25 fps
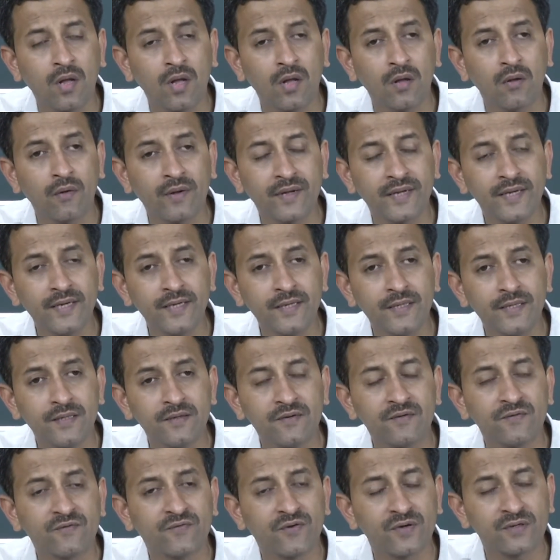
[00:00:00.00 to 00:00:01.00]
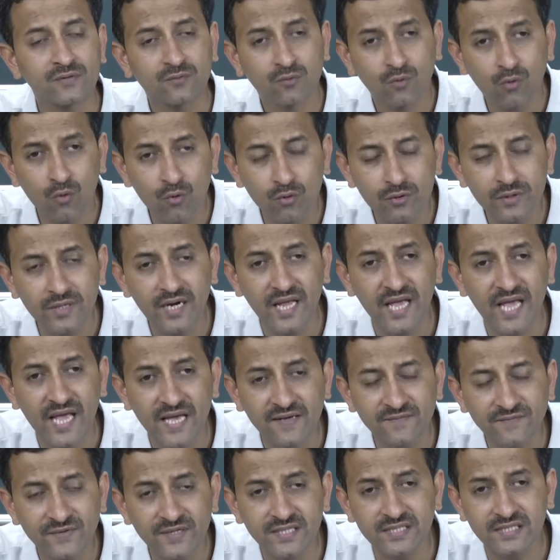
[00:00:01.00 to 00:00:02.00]
Okay. For Kuhn,
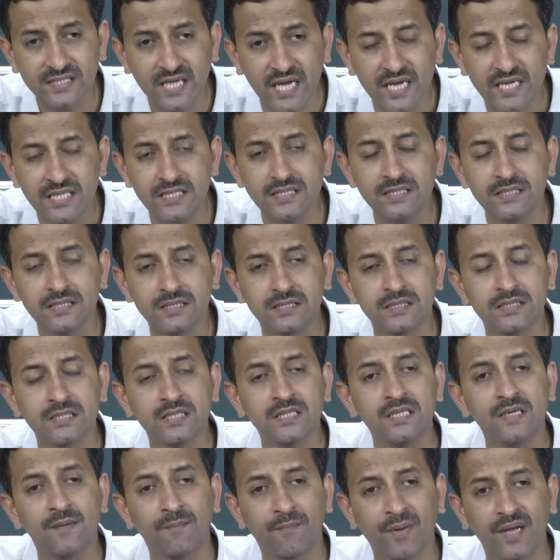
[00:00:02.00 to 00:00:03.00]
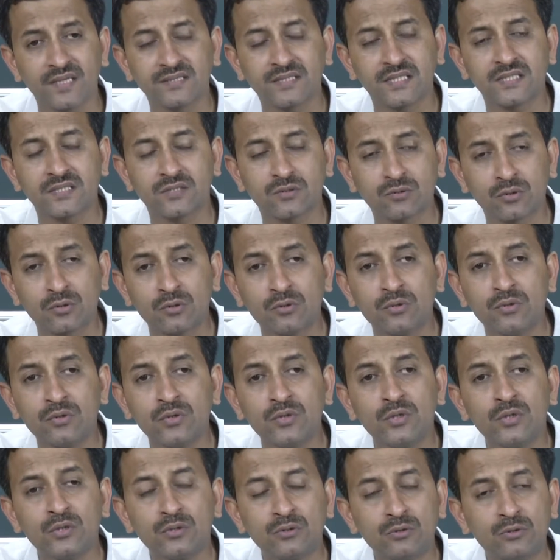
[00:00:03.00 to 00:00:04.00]
every science passes through
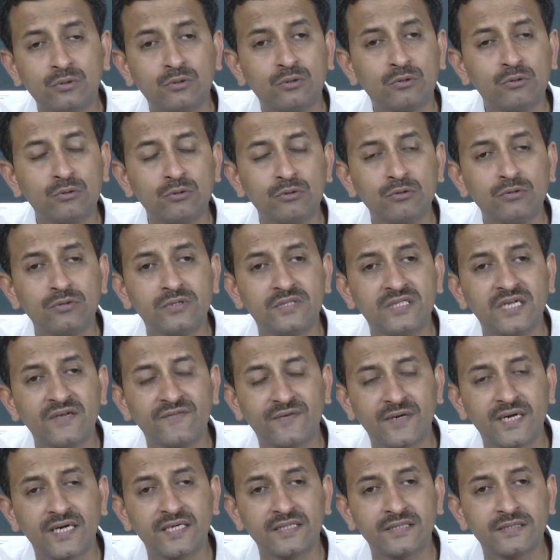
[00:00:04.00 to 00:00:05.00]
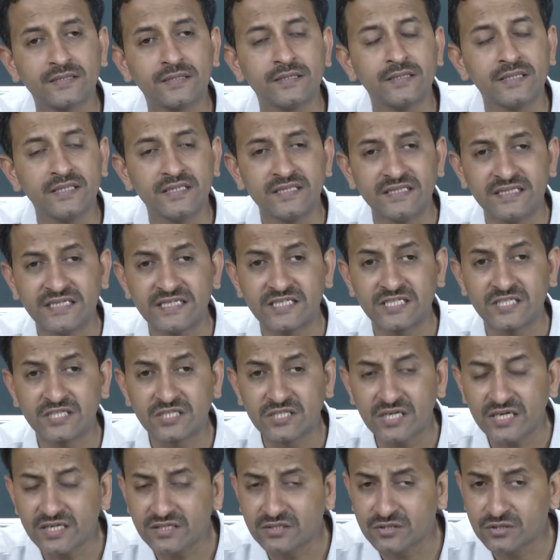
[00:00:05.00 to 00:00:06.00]
two different
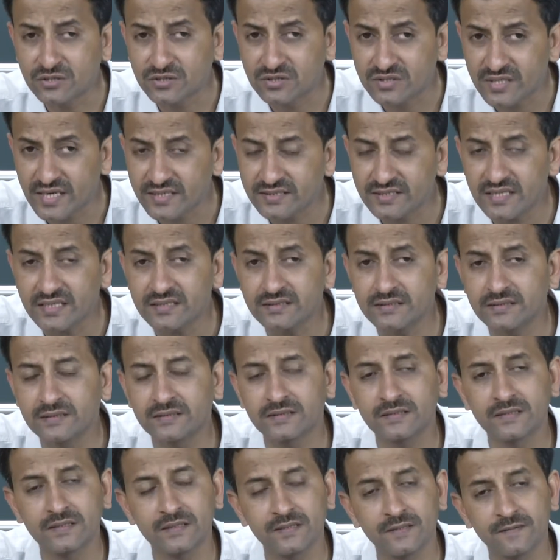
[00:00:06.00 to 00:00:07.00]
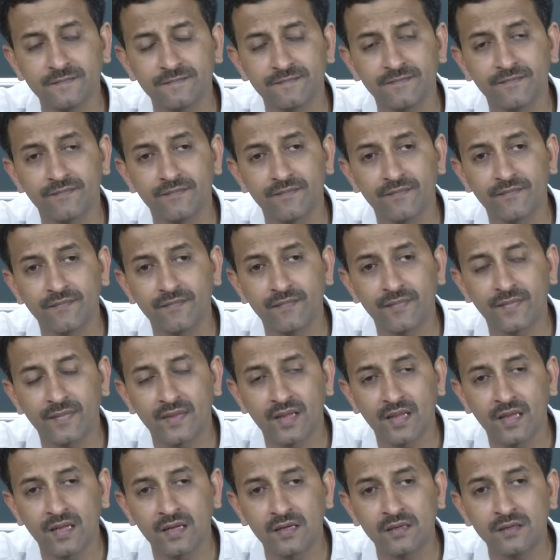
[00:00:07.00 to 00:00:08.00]
distinct stages,
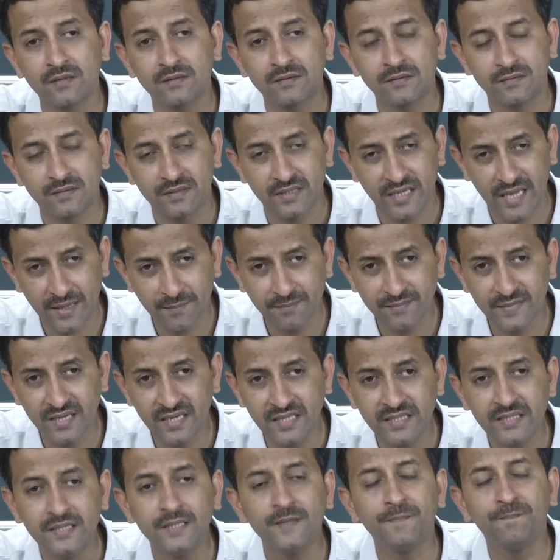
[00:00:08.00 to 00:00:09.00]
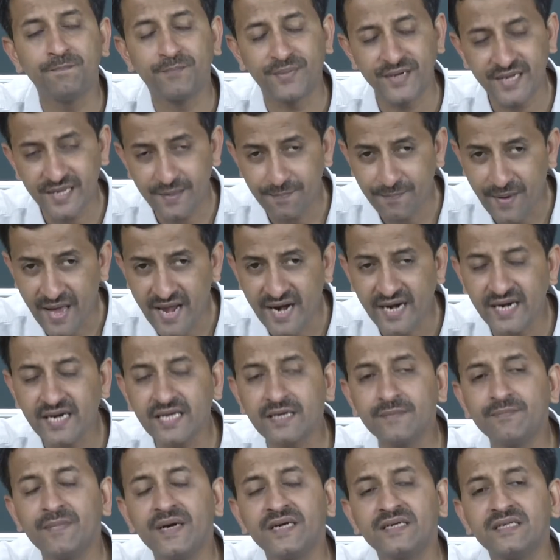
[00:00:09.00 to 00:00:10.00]
namely
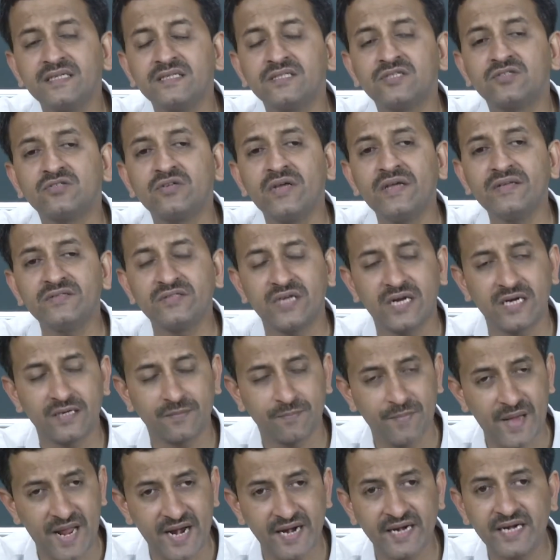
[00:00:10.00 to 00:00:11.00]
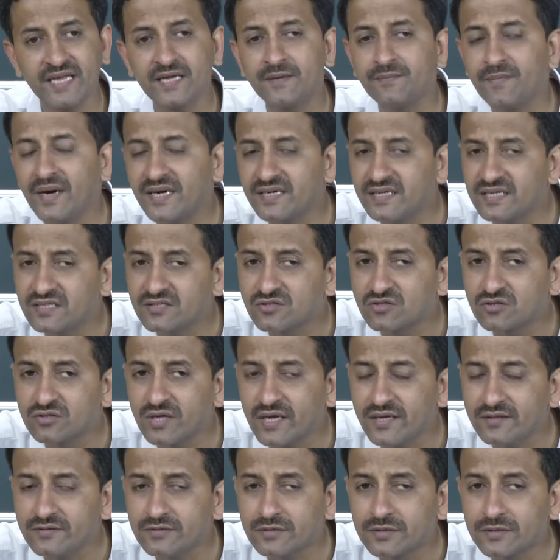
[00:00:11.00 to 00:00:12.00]
pre-paradigmatic stage and paradigmatic
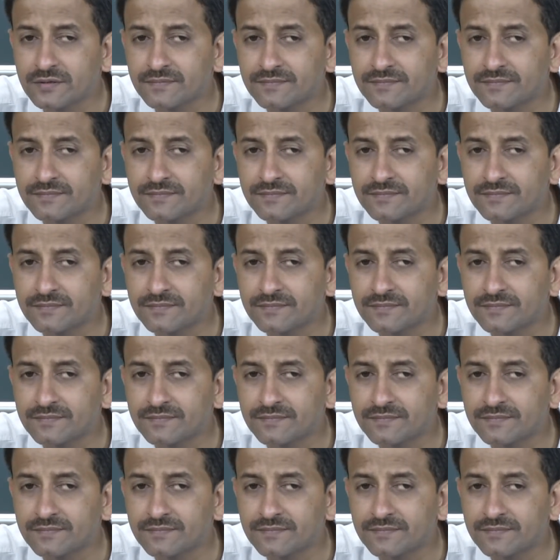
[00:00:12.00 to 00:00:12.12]
stage.